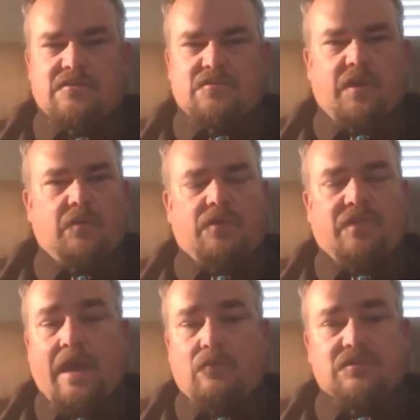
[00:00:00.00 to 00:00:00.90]
So anyway,
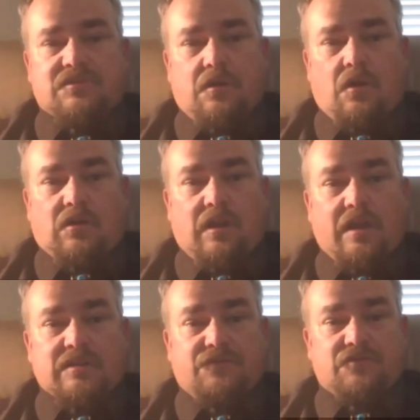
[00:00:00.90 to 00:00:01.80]
that was our
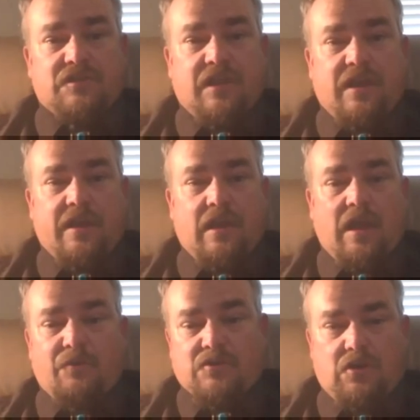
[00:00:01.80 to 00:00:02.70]
class for today.
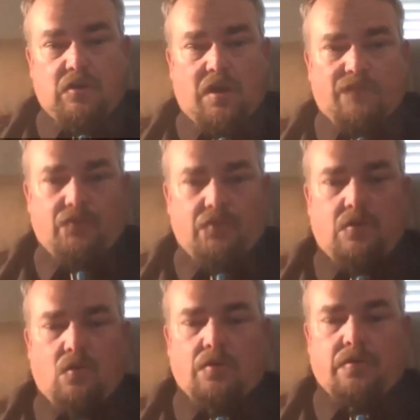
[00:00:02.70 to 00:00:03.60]
I'm going to turn off the
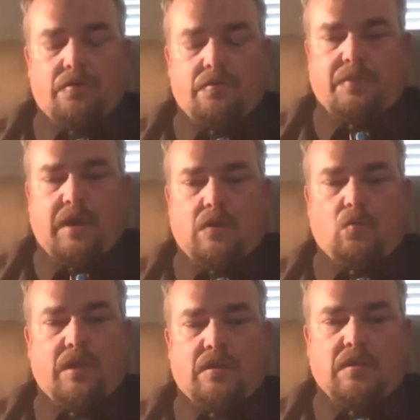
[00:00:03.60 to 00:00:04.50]
recorder, but
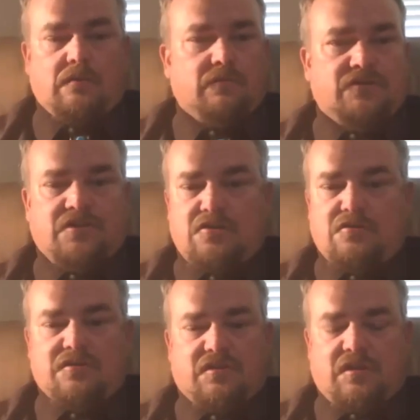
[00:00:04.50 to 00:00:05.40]
we can continue
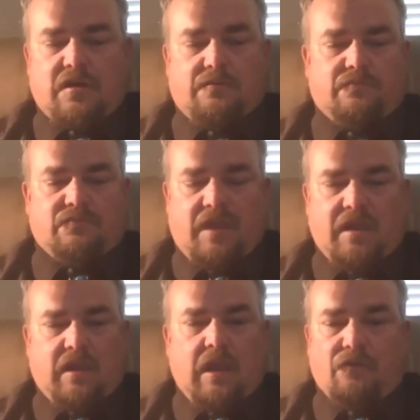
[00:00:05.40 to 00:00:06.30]

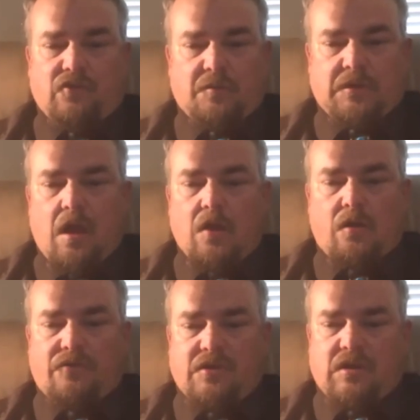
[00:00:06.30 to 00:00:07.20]
hanging out for a little bit
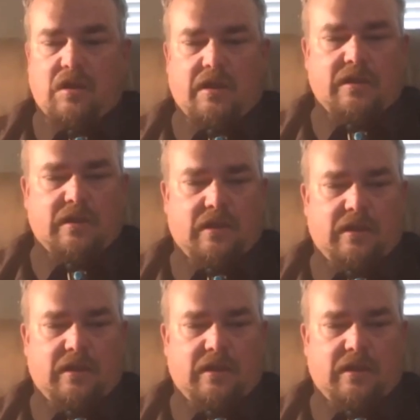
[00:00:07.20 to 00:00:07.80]
longer if you'd like.